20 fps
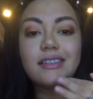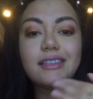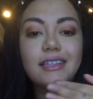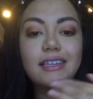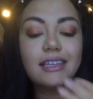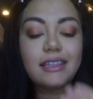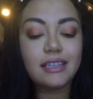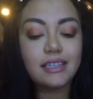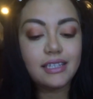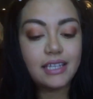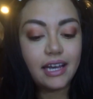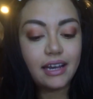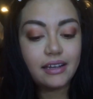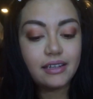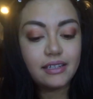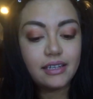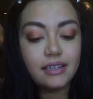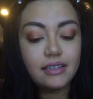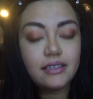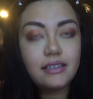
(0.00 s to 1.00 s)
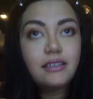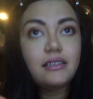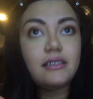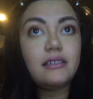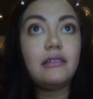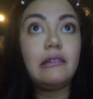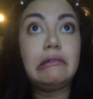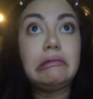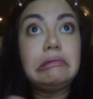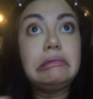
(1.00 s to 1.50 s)
get this excess
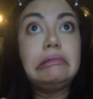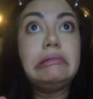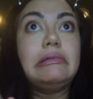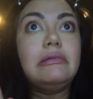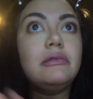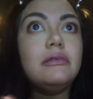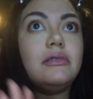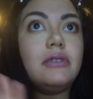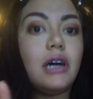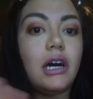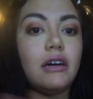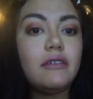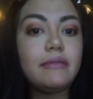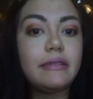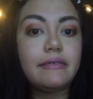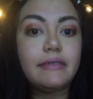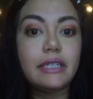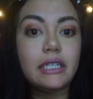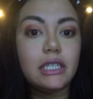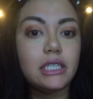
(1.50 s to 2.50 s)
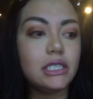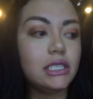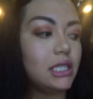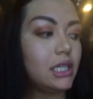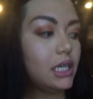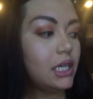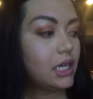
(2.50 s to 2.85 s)
off my fingers.